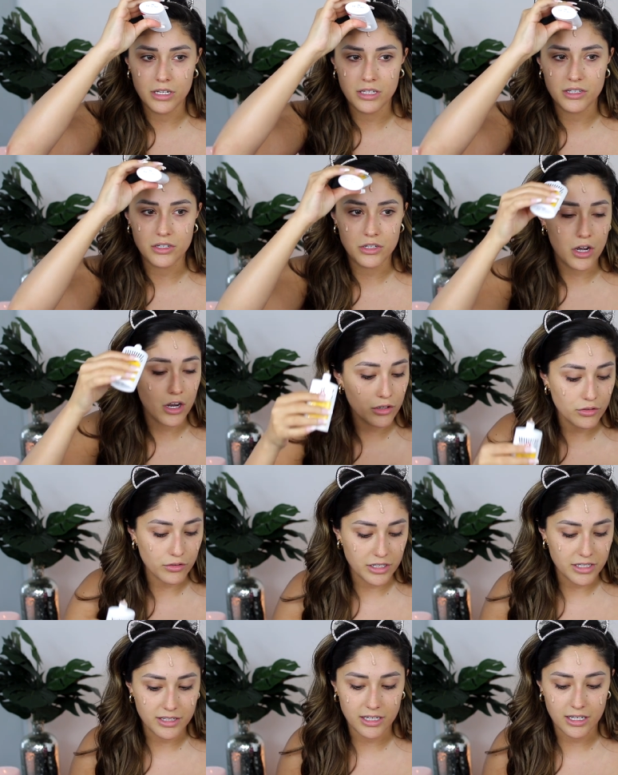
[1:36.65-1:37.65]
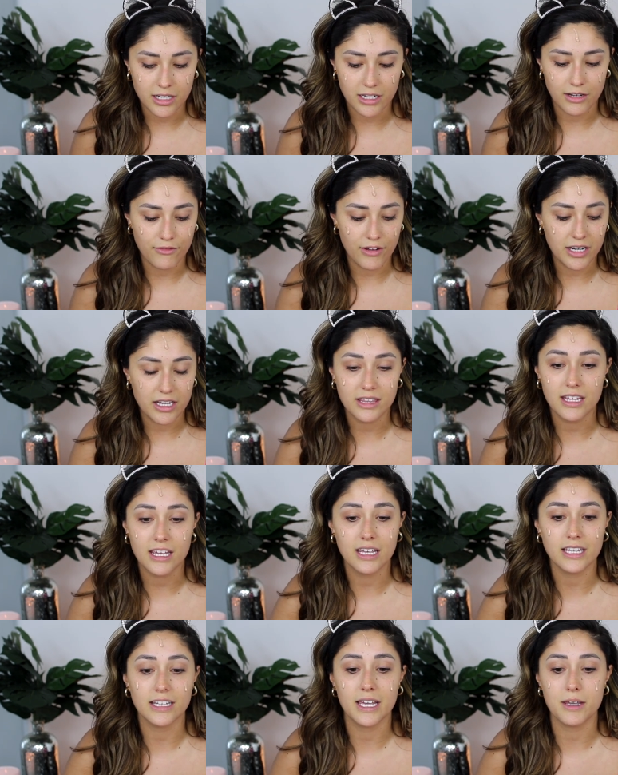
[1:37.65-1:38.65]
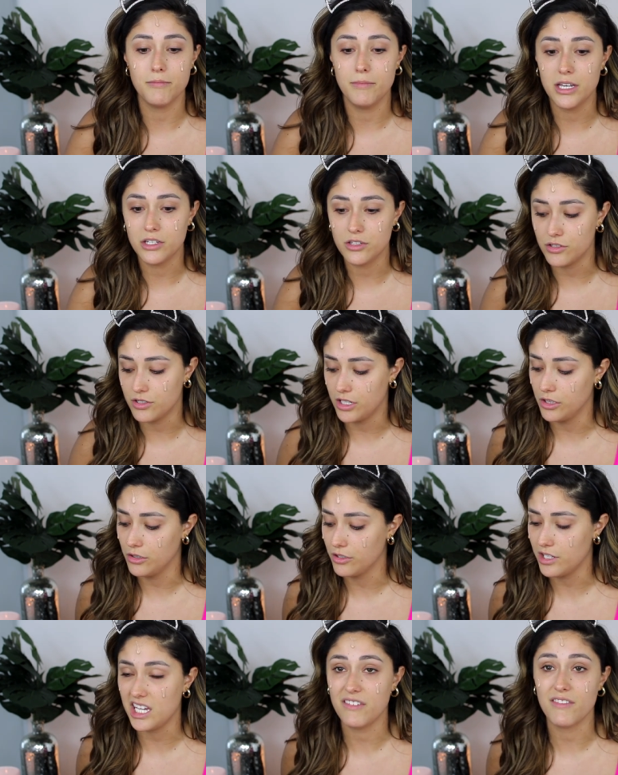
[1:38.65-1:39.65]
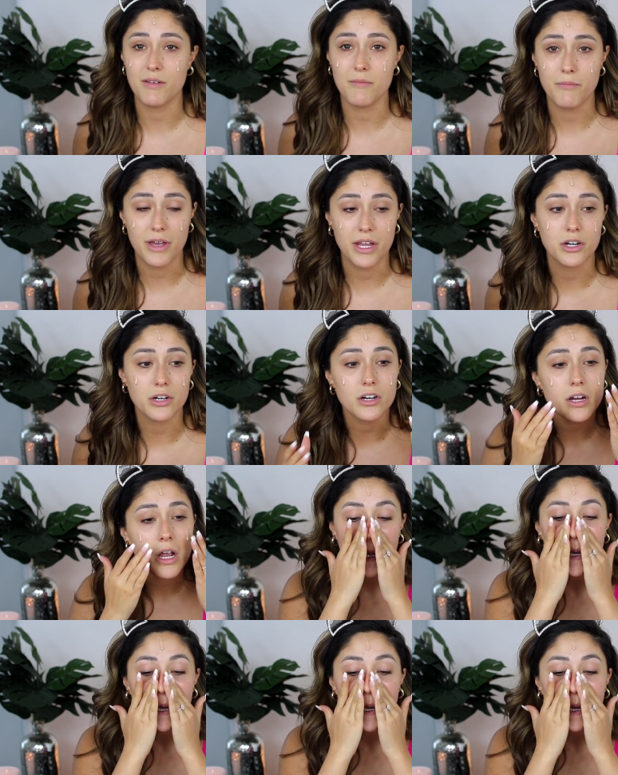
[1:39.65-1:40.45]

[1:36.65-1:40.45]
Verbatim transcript: It's not greasy. If anything, it like makes your skin look even better.